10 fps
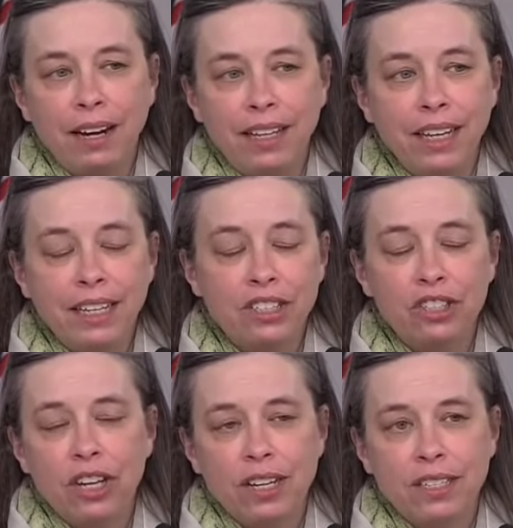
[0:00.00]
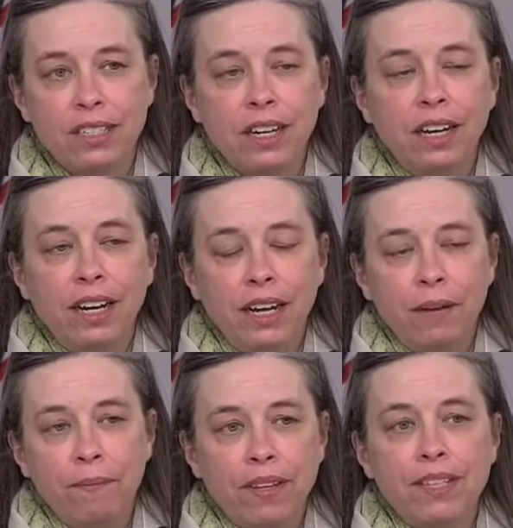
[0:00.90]
I think it's just
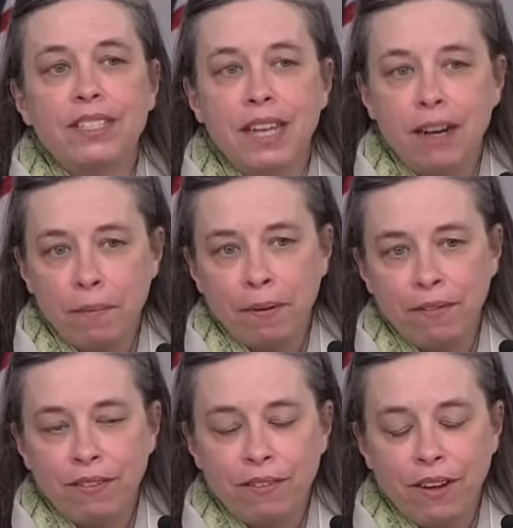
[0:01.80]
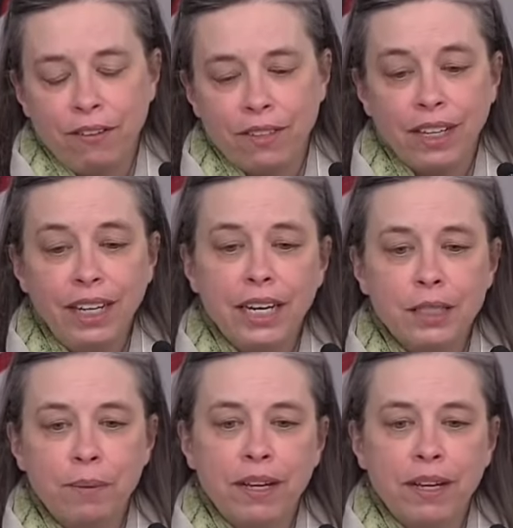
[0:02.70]
the setup of the clinics,